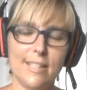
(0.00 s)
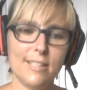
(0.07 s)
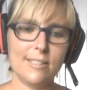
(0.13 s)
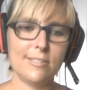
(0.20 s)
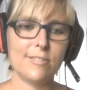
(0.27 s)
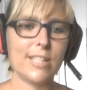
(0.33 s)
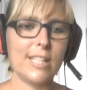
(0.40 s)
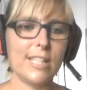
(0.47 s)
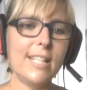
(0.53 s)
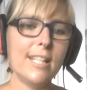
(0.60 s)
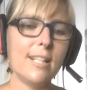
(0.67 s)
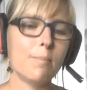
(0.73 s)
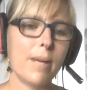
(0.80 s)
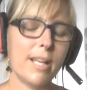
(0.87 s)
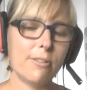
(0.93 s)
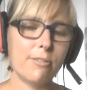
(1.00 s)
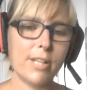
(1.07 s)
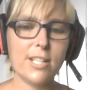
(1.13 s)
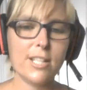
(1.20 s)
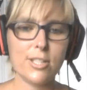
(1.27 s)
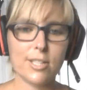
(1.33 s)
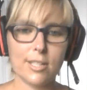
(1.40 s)
there's a little
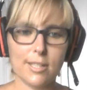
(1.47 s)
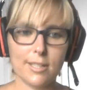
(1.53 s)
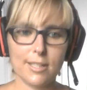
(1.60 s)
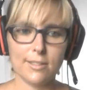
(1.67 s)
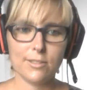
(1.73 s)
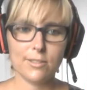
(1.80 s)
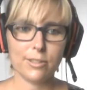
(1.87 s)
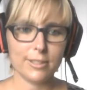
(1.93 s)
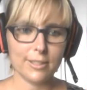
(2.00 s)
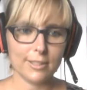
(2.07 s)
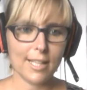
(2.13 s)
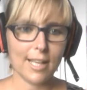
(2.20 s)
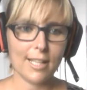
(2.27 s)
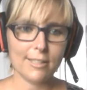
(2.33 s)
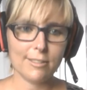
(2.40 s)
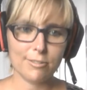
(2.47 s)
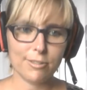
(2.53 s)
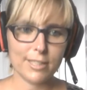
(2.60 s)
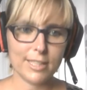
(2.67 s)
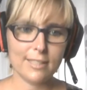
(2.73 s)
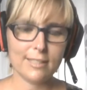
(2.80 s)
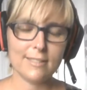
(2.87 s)
migration in certain
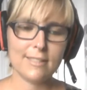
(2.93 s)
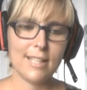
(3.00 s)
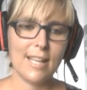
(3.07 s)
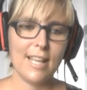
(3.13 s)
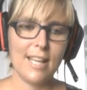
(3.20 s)
countries